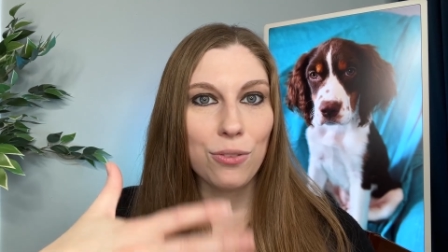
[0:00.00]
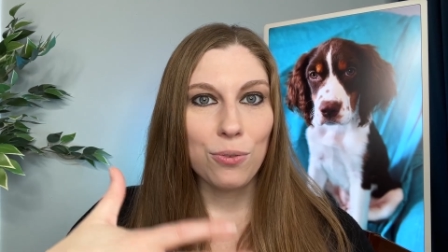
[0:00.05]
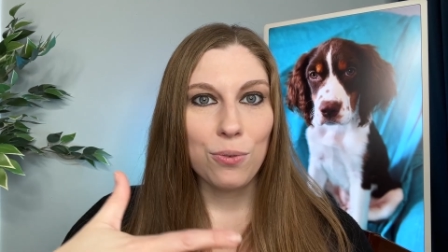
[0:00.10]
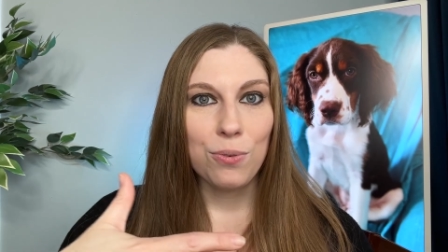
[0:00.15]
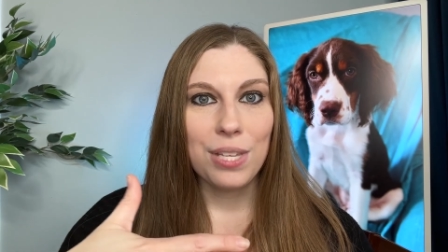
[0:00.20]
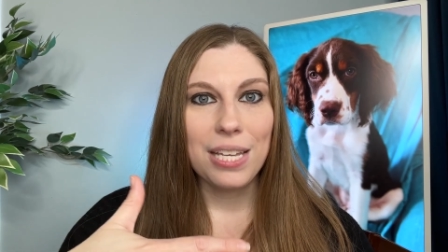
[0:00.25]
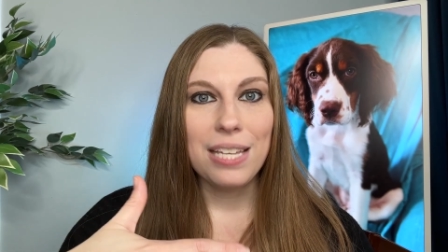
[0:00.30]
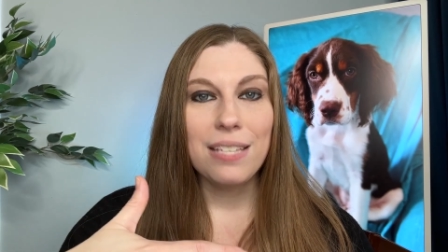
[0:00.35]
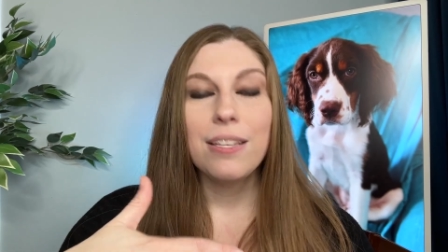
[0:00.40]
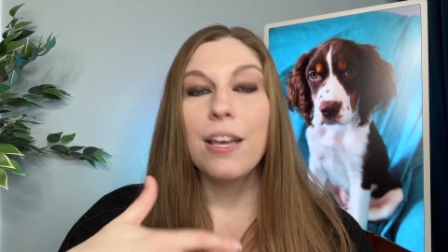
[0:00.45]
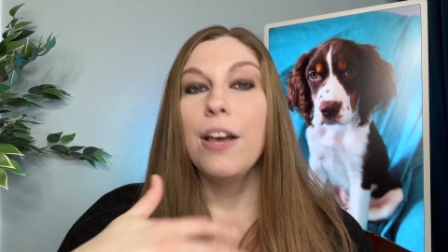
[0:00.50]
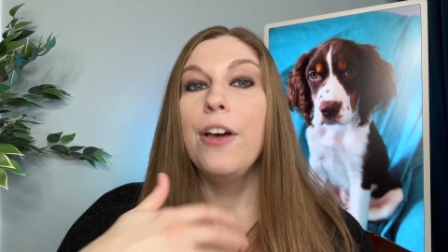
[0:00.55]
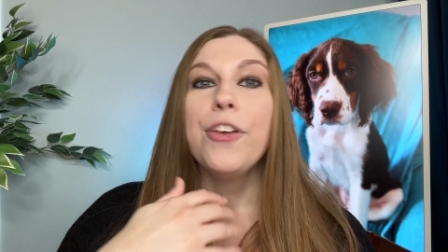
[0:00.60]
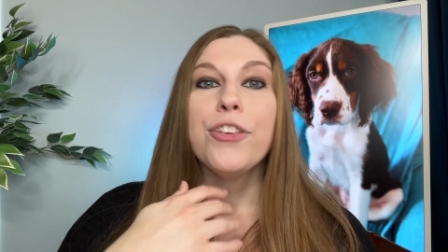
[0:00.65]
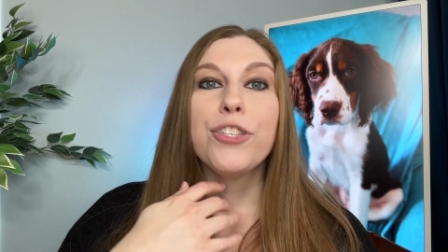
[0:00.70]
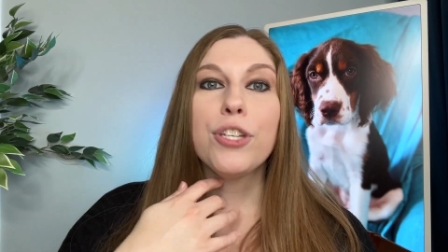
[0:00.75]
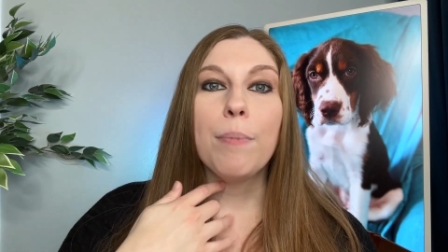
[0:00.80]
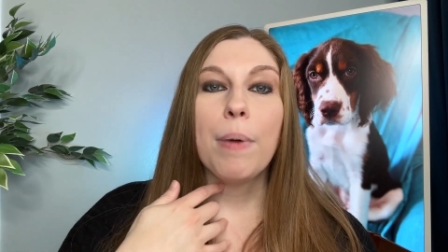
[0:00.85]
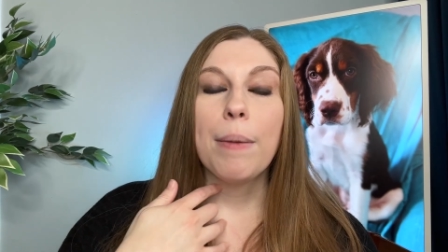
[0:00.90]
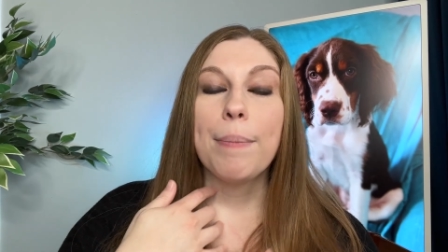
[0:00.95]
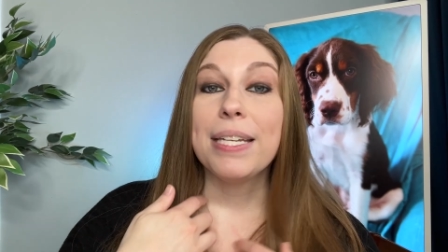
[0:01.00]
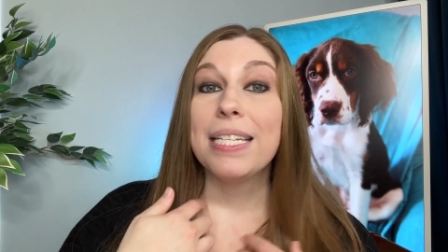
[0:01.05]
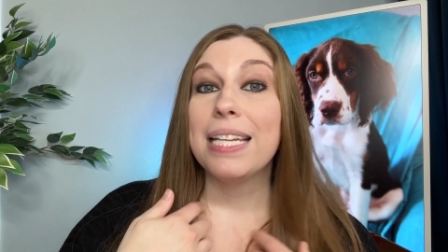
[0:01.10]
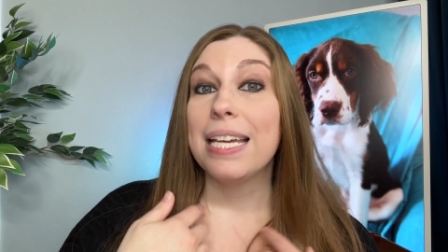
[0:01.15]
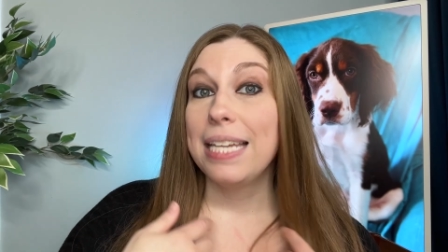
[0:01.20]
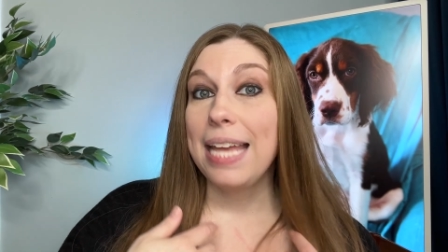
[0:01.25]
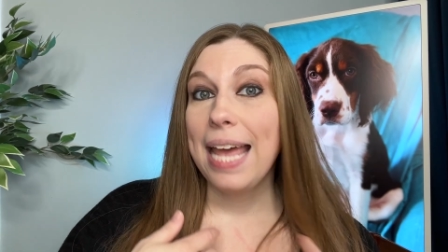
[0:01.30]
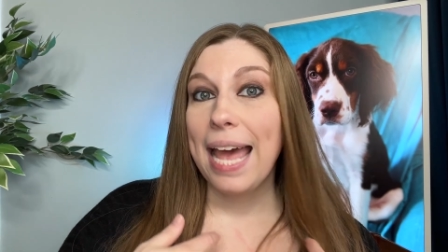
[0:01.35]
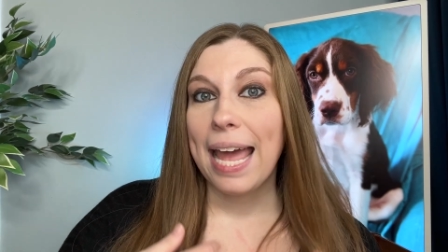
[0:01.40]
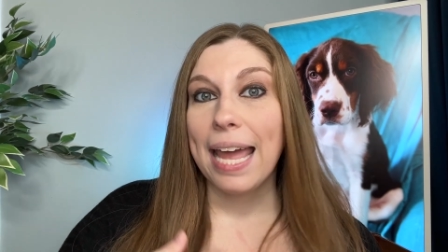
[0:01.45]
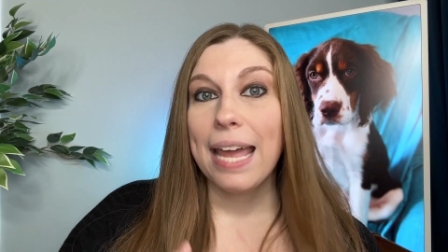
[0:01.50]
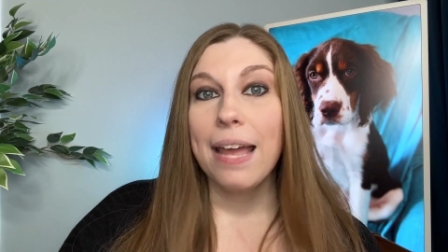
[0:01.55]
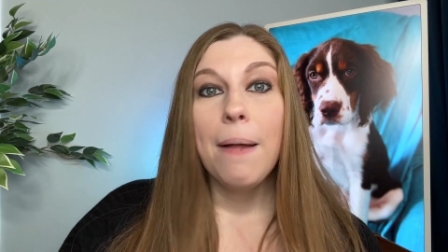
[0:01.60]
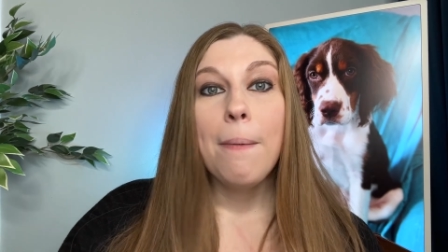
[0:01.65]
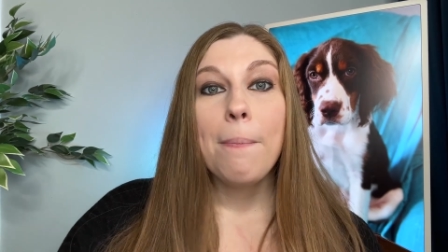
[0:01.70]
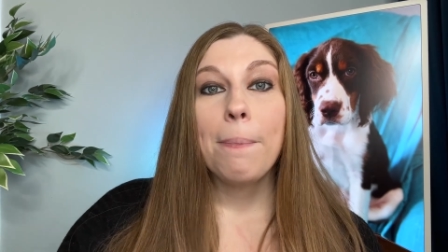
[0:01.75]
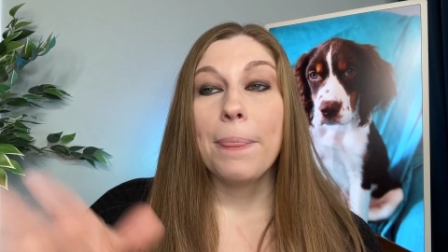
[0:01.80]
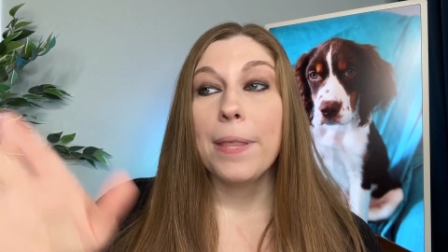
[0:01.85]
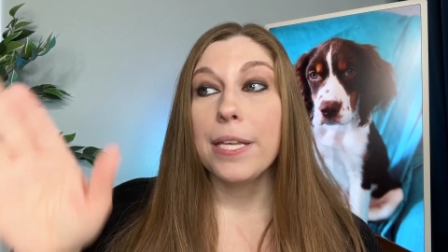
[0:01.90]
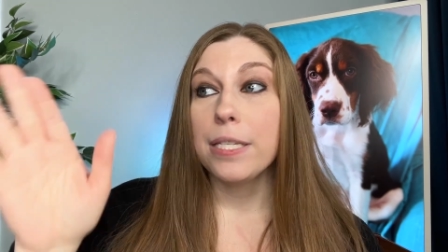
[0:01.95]
through these. So maybe today,
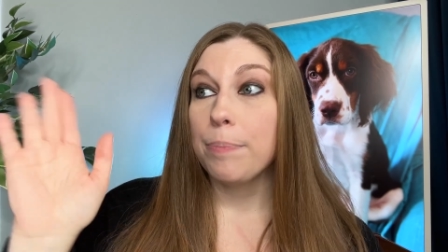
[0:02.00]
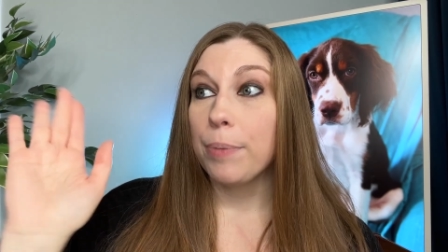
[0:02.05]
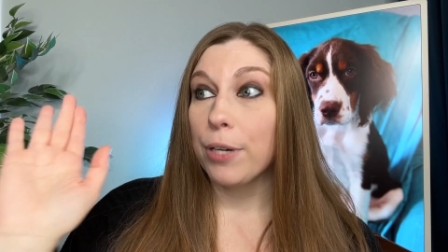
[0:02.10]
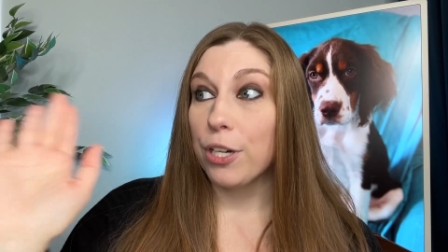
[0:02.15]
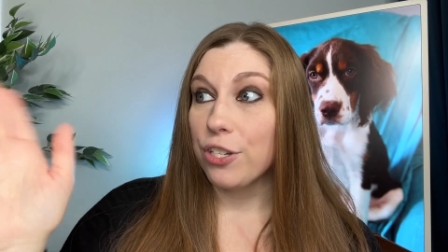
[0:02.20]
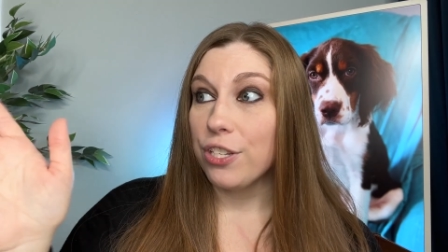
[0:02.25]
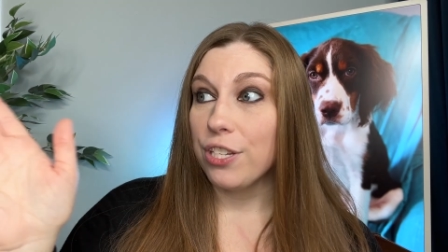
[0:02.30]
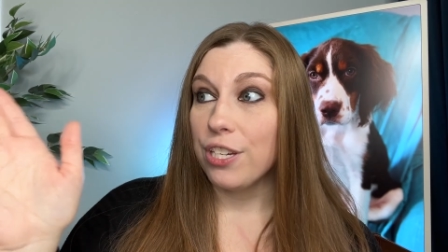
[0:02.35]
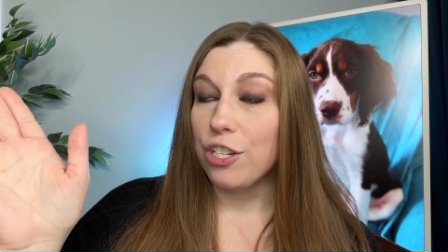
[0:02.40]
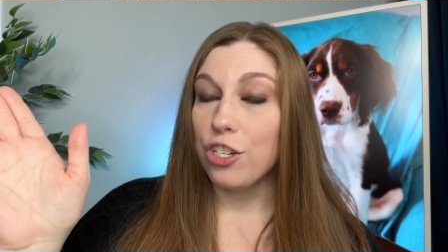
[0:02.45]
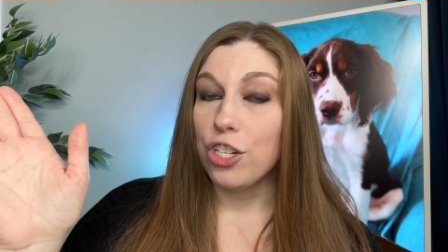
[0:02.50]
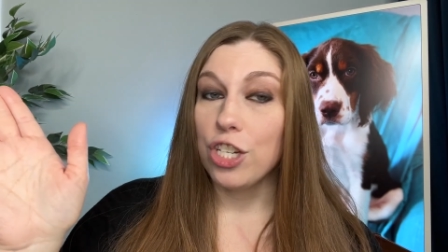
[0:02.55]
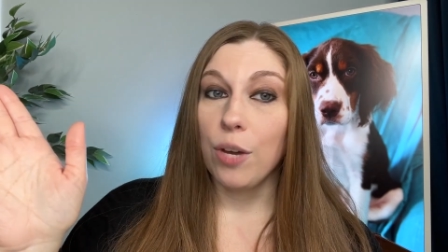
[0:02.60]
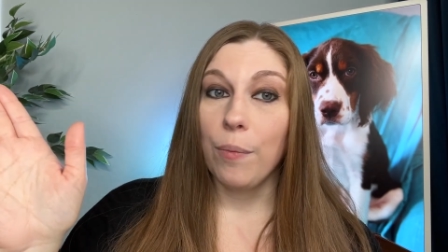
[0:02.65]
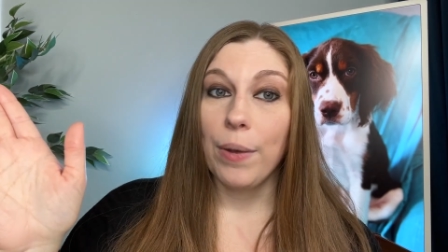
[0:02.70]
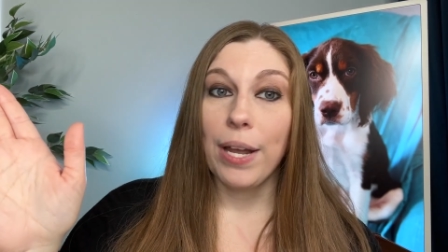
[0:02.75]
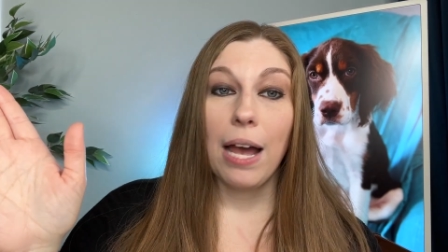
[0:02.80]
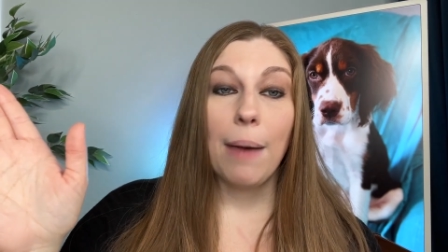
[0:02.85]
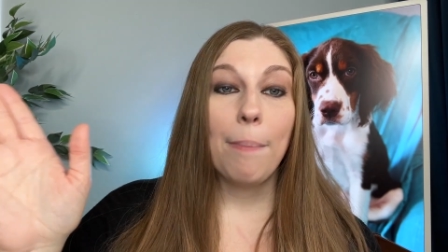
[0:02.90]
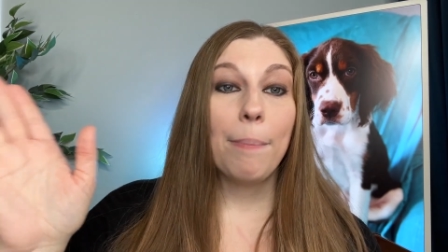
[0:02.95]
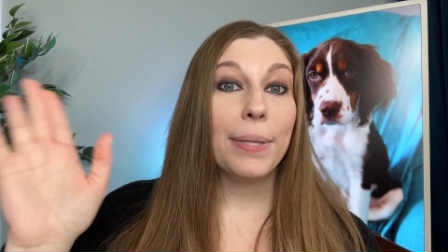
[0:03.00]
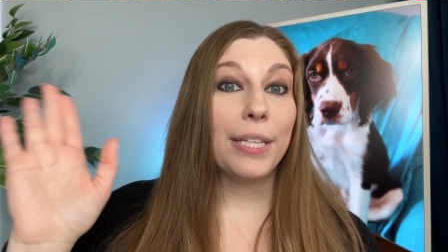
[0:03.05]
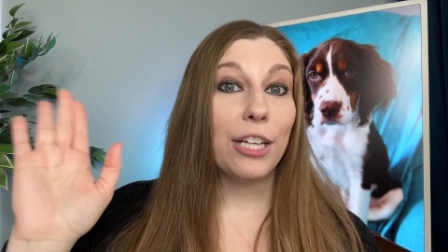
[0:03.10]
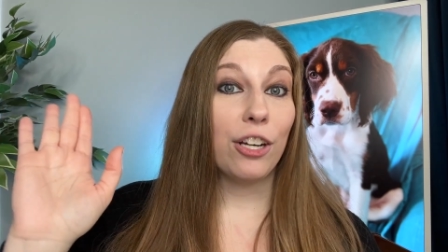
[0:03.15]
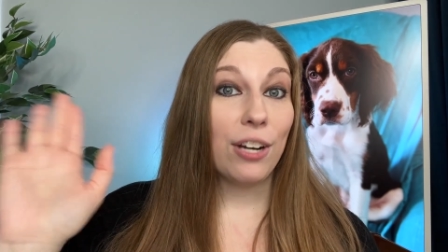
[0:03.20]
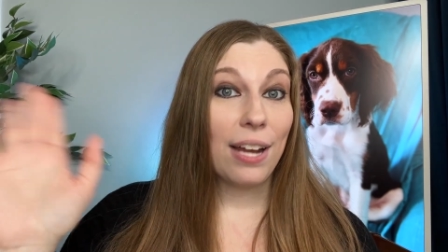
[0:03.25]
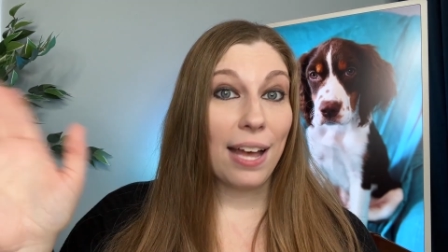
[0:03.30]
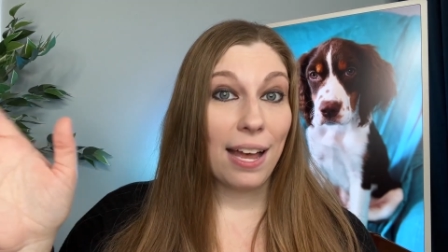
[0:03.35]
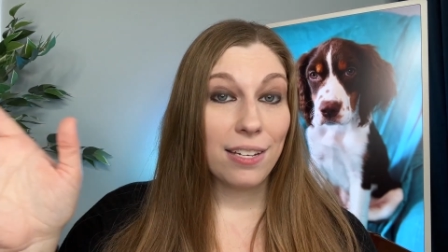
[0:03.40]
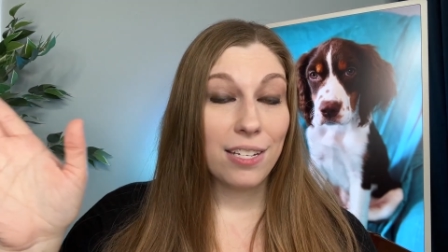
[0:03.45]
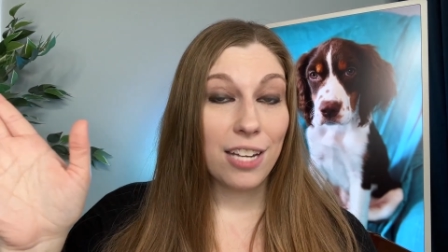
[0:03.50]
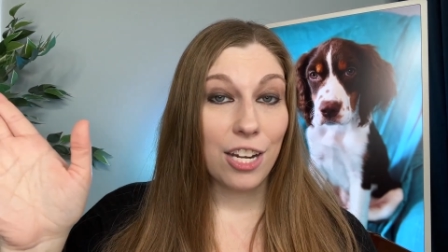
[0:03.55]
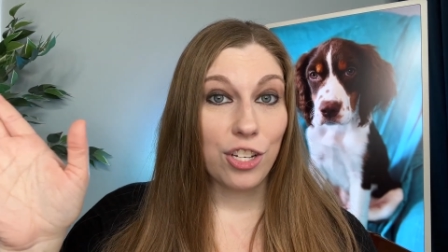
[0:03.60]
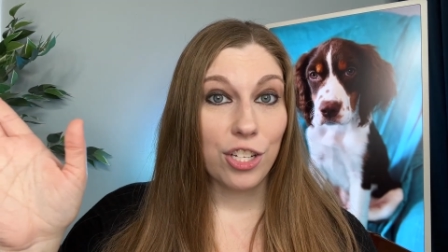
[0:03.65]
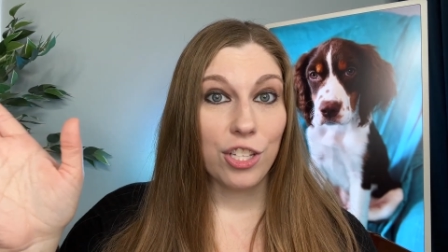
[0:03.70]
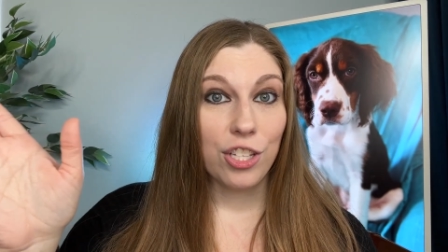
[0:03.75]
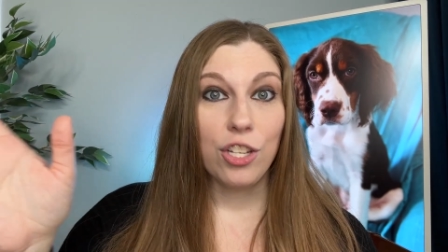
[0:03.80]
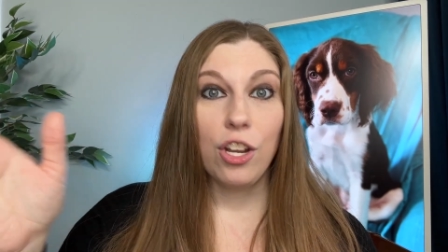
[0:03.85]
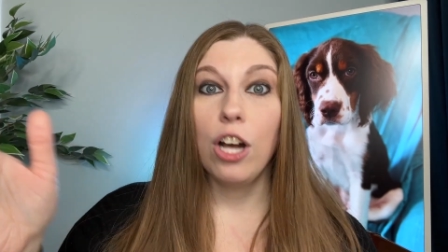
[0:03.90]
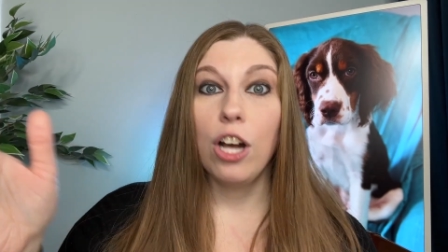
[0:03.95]
this person is showing up, but they're not
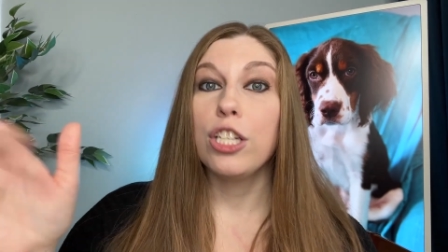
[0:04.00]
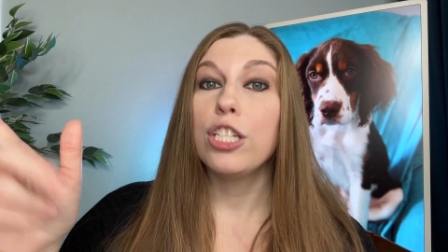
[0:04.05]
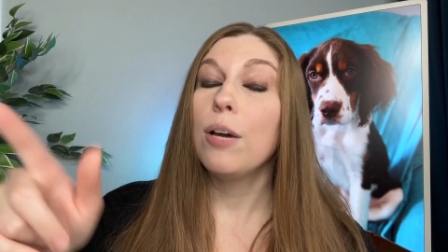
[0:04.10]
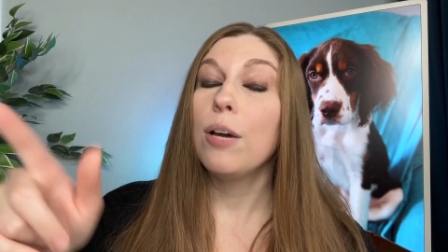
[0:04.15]
touching the dog.